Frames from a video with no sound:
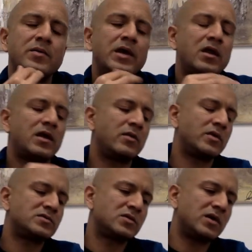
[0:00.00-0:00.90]

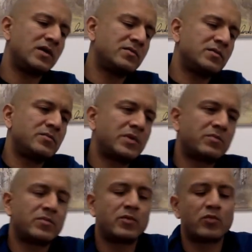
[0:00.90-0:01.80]
anyway, so
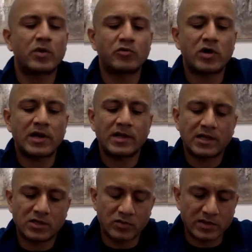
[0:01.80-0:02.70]
but what I'm trying to
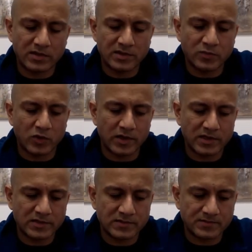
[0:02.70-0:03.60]
get to at this point
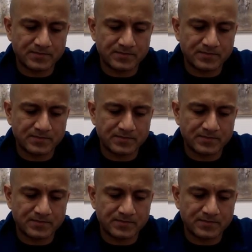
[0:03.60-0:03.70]
is,